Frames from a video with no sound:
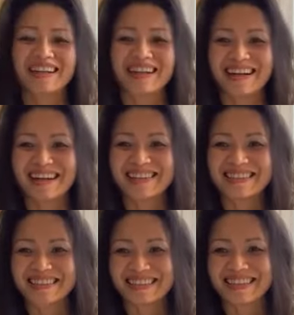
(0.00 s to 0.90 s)
uh,
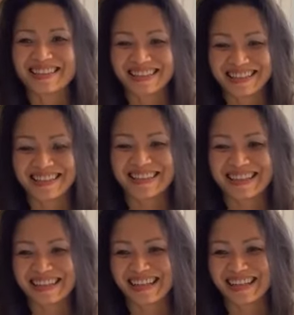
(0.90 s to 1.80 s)
in,
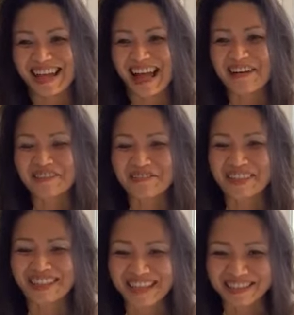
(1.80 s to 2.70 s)
in uh, how they
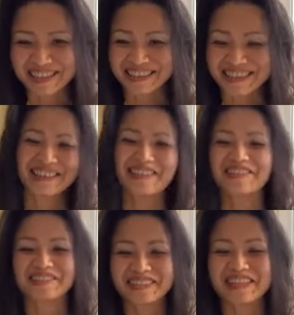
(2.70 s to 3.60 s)
vacation.
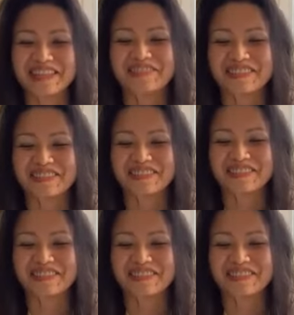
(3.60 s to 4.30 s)
So definitely.